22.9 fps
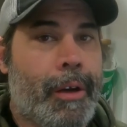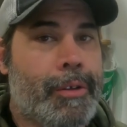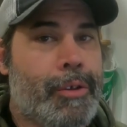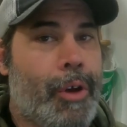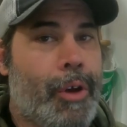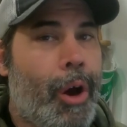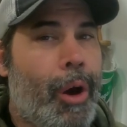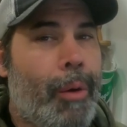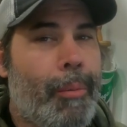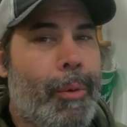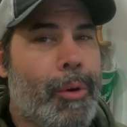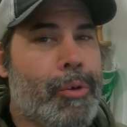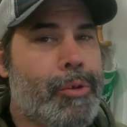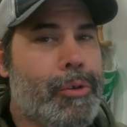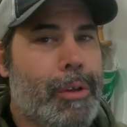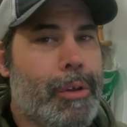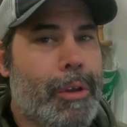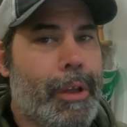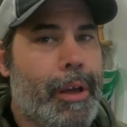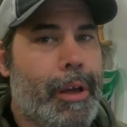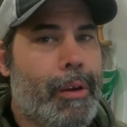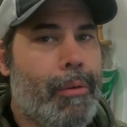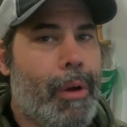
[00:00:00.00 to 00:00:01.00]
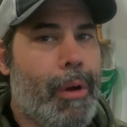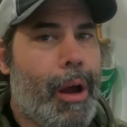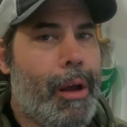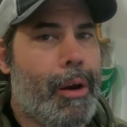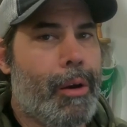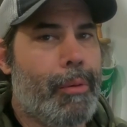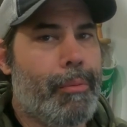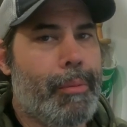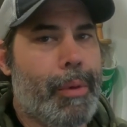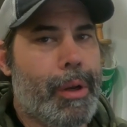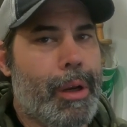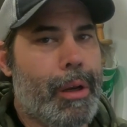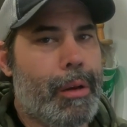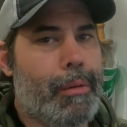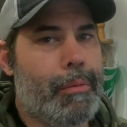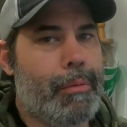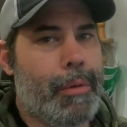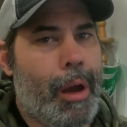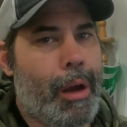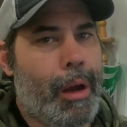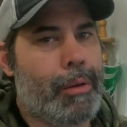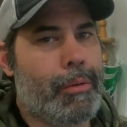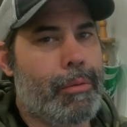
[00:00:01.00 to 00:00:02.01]
It's almost a link rider, but
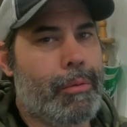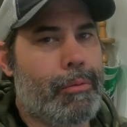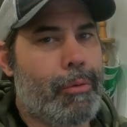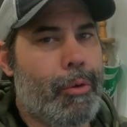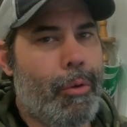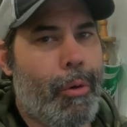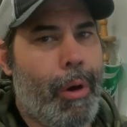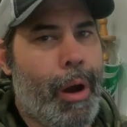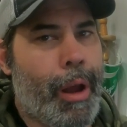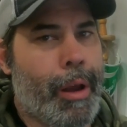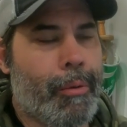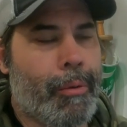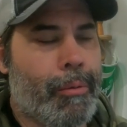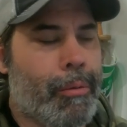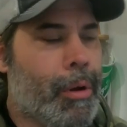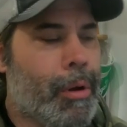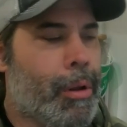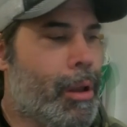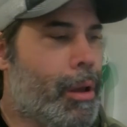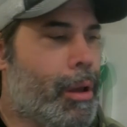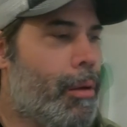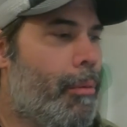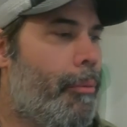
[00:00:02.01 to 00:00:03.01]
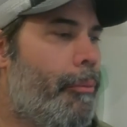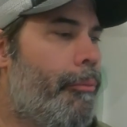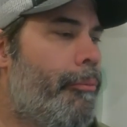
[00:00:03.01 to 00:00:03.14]
not quite, really.